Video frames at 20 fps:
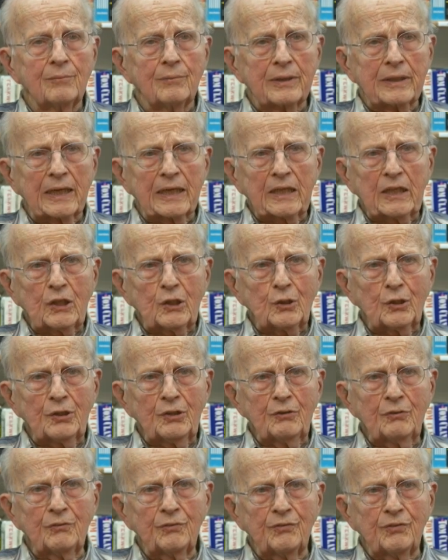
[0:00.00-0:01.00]
But I
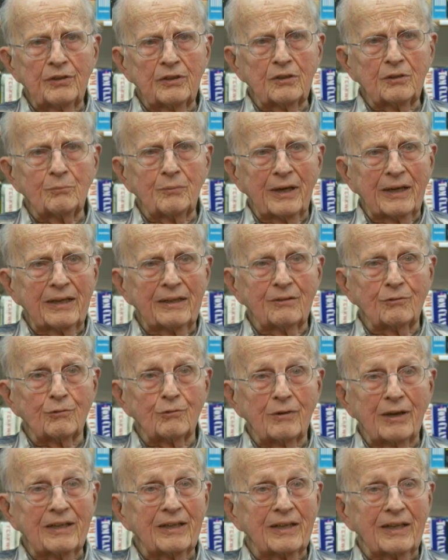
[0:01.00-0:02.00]
couldn't feel my
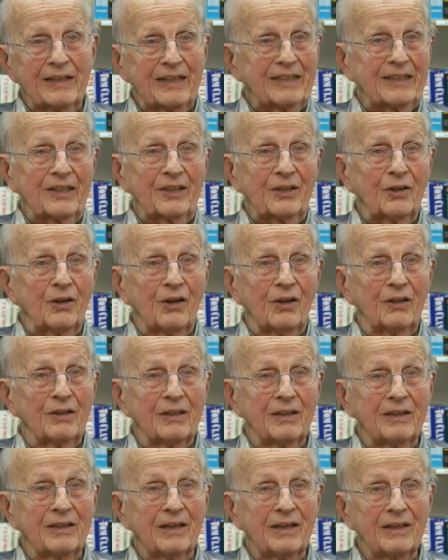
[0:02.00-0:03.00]
right leg at
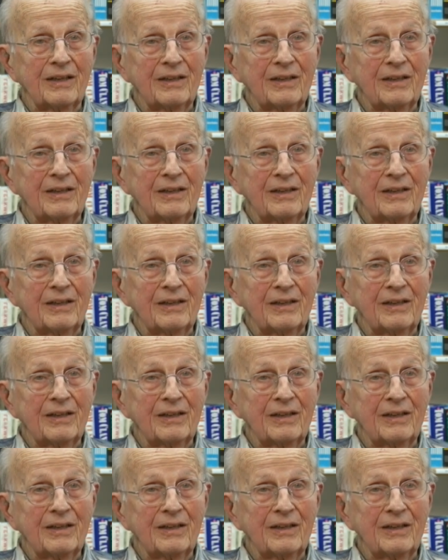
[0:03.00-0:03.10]
all.